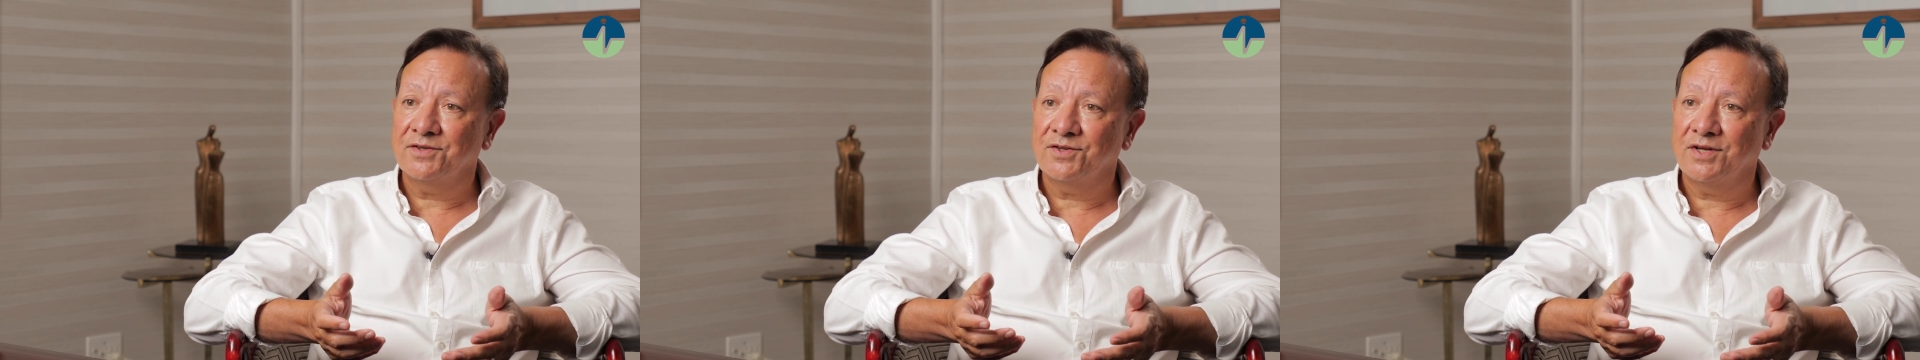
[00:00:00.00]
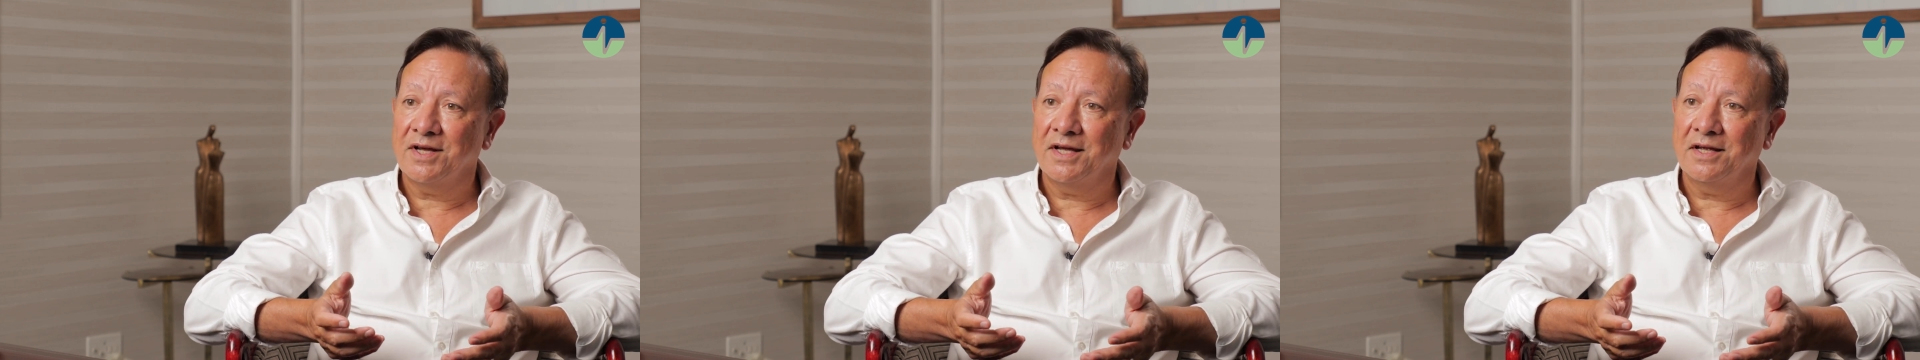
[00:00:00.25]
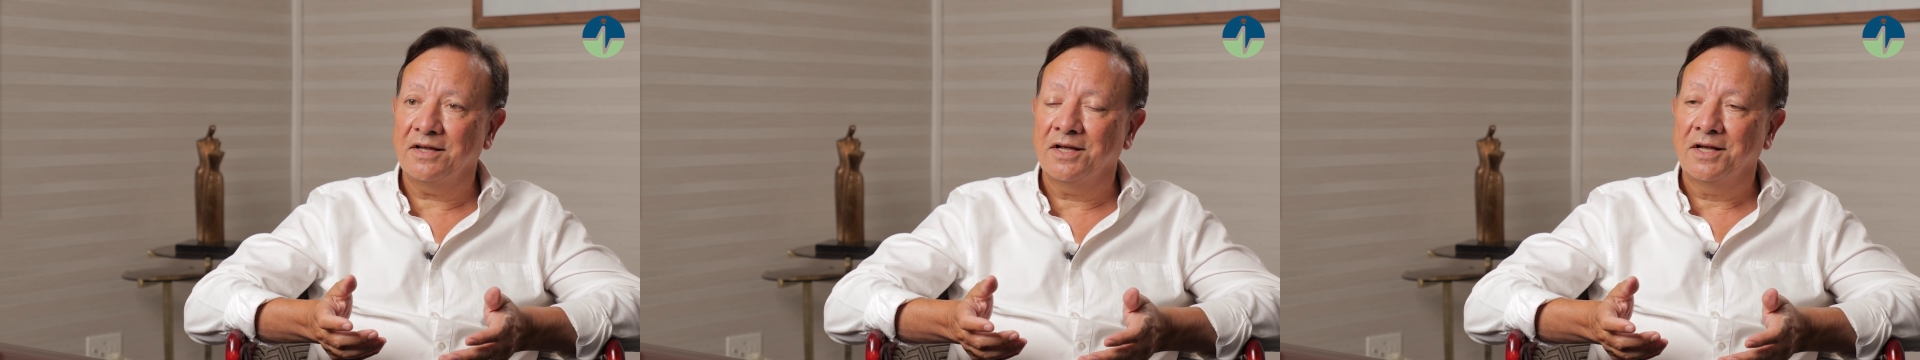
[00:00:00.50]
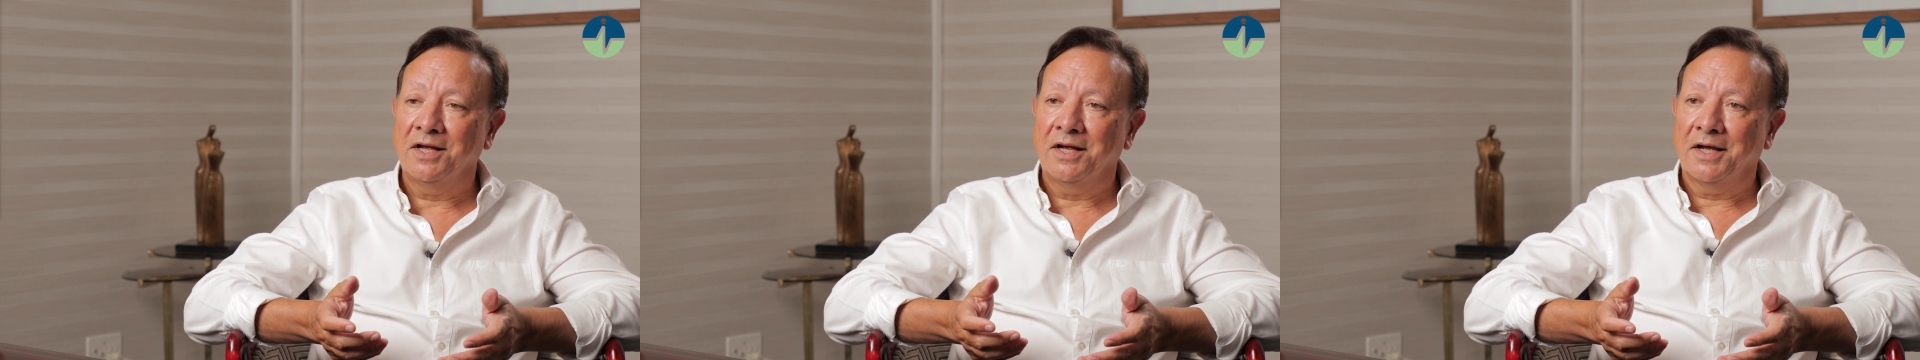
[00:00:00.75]
today
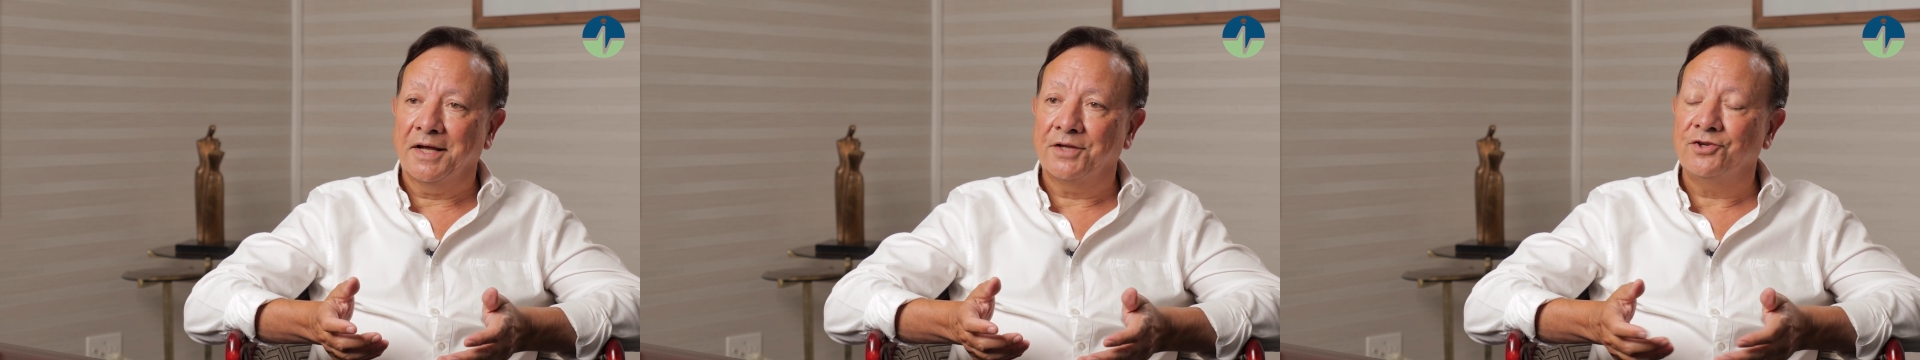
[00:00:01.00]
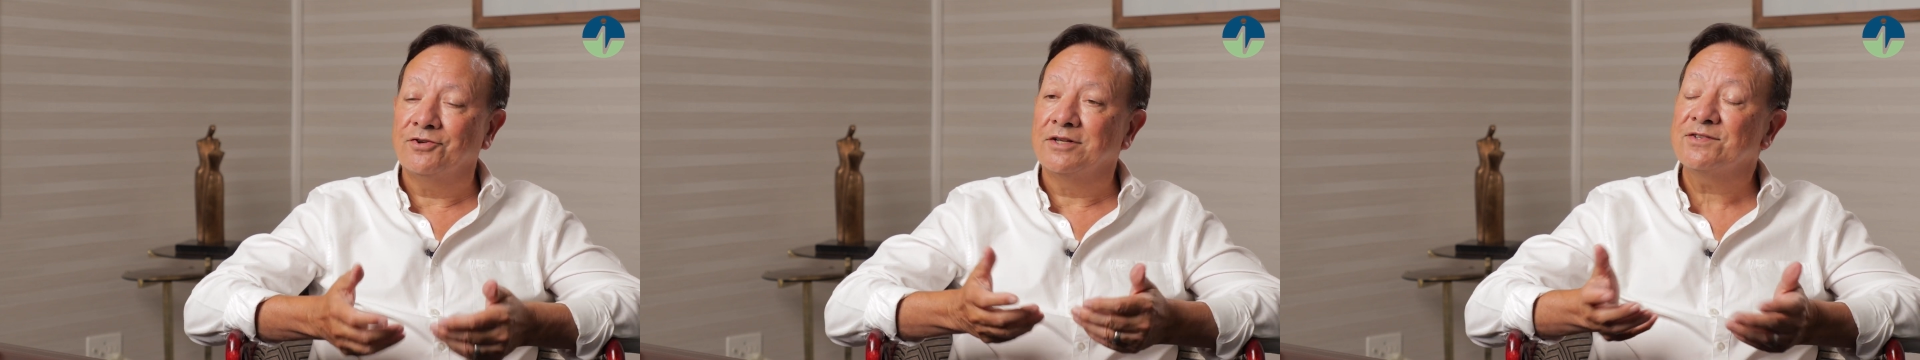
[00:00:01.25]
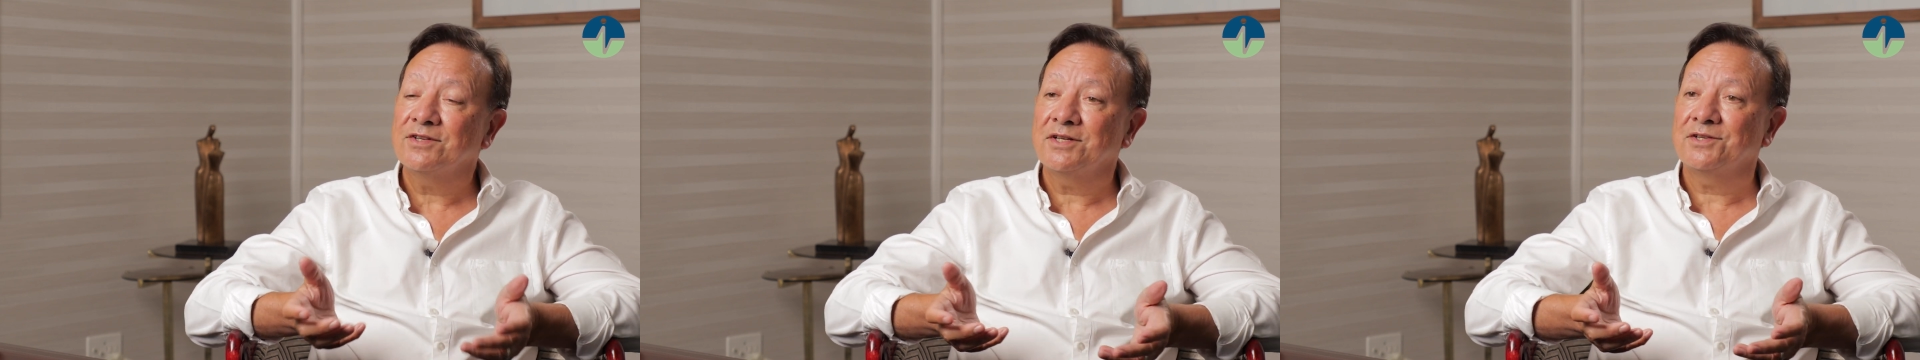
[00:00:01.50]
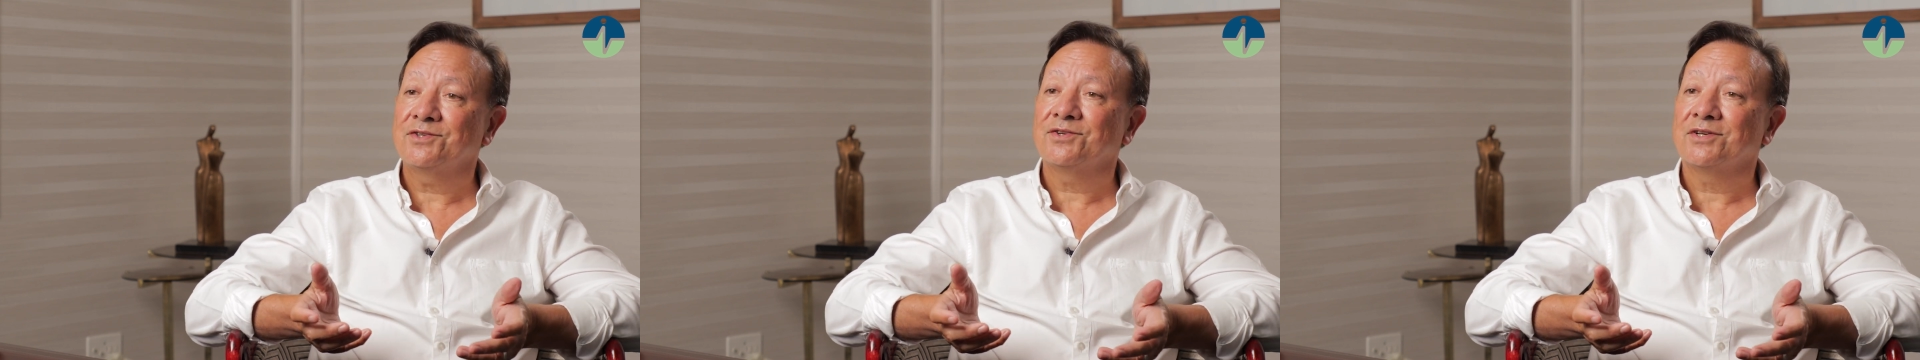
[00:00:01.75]
and you're
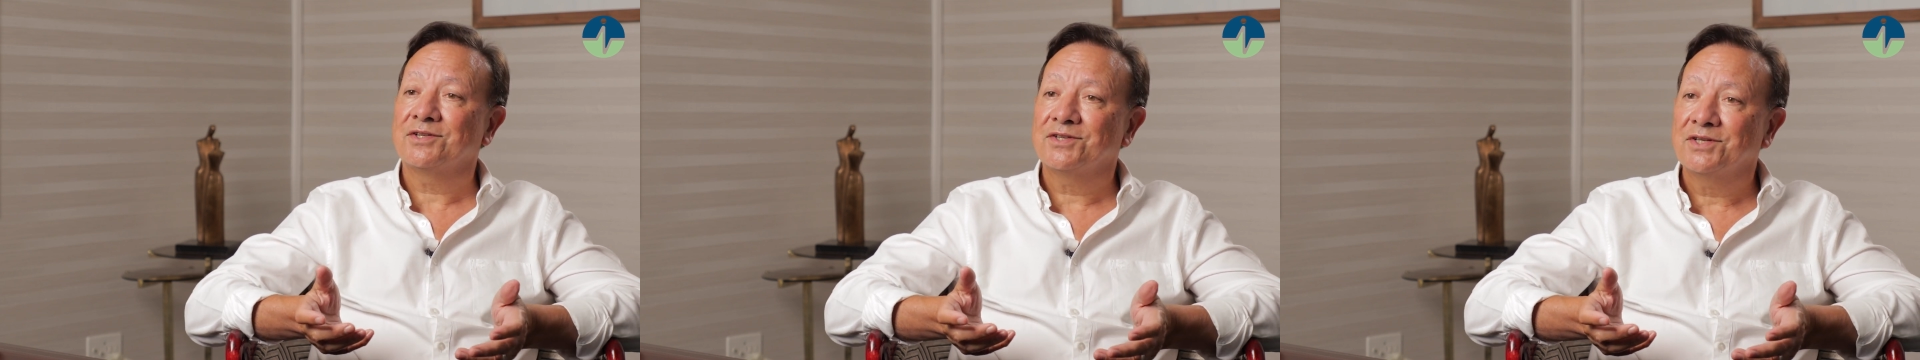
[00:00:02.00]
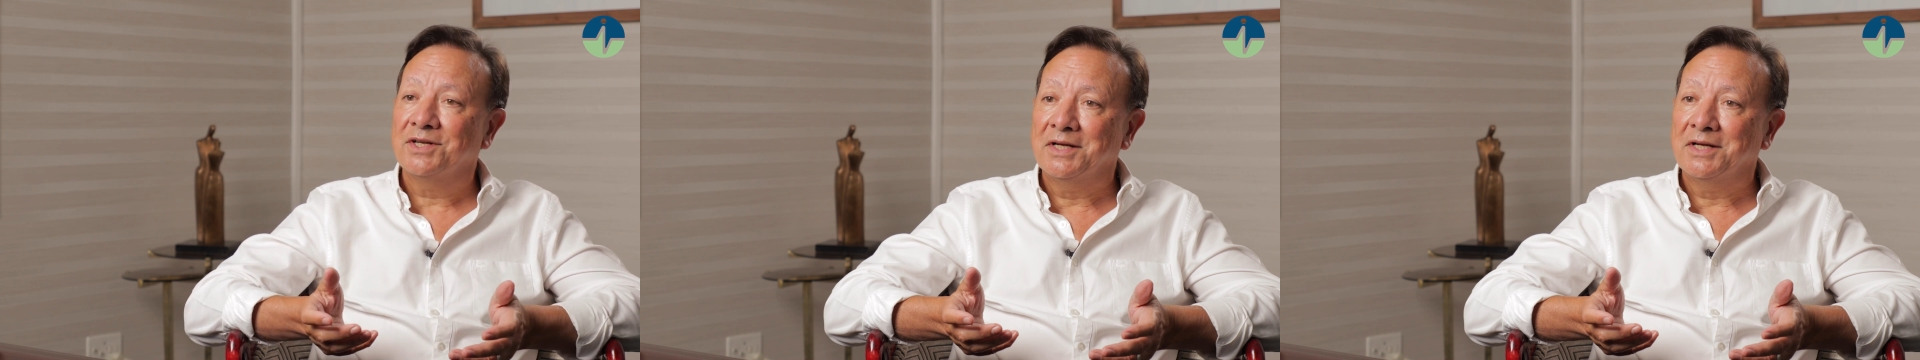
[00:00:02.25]
listening to it,